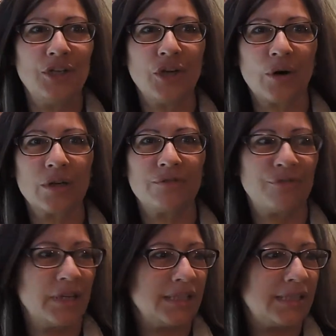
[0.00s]
yarn
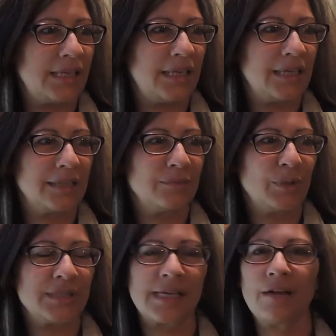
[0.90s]
frenzy and
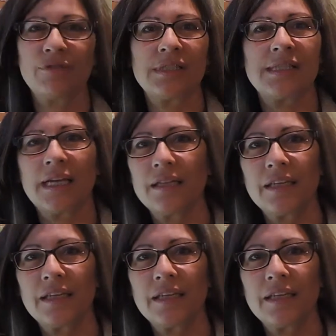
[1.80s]
went to every sale